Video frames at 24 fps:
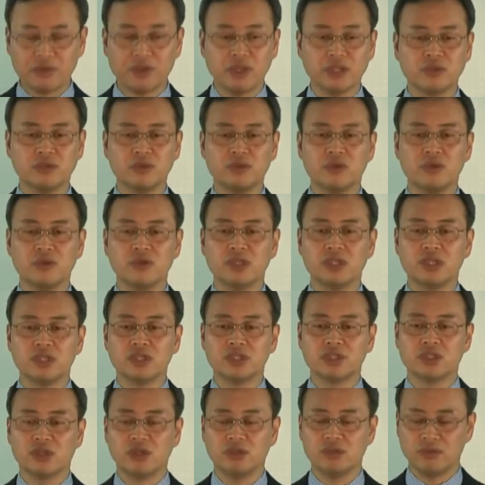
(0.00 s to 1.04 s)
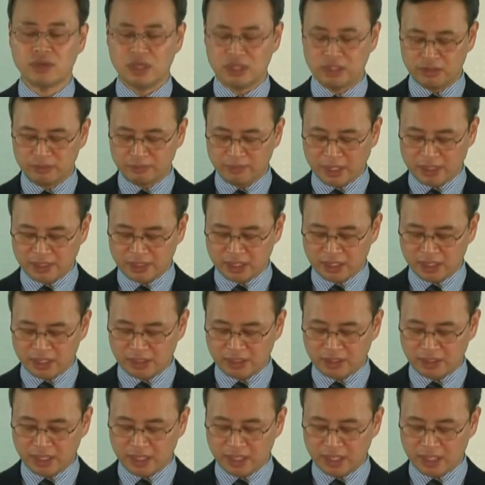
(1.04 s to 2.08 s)
do not need
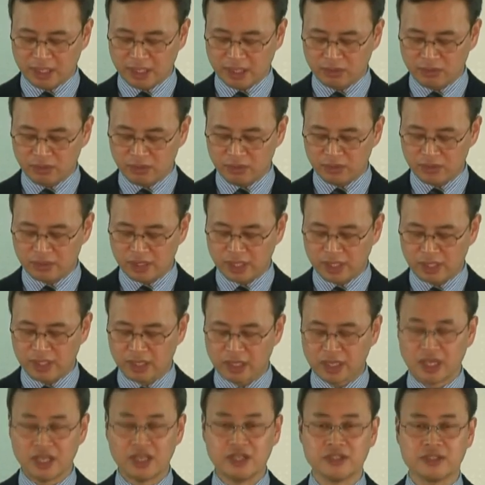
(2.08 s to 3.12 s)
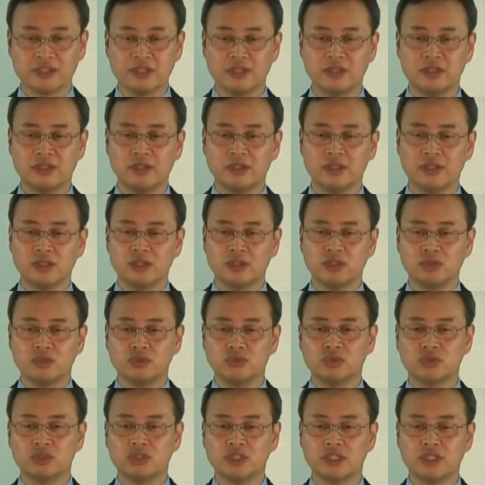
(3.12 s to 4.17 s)
to keep God's
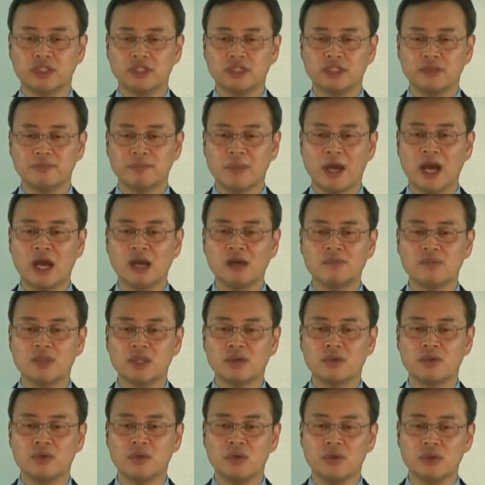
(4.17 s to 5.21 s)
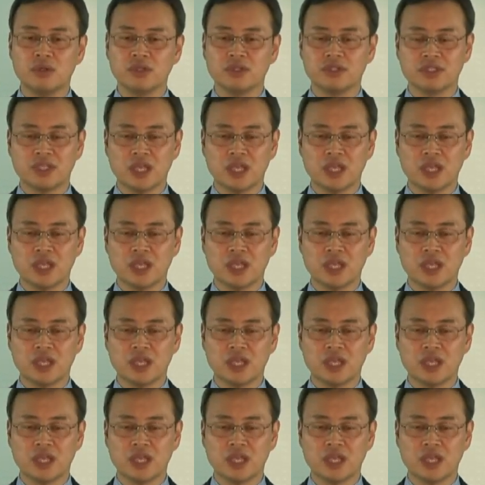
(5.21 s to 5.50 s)
commandments,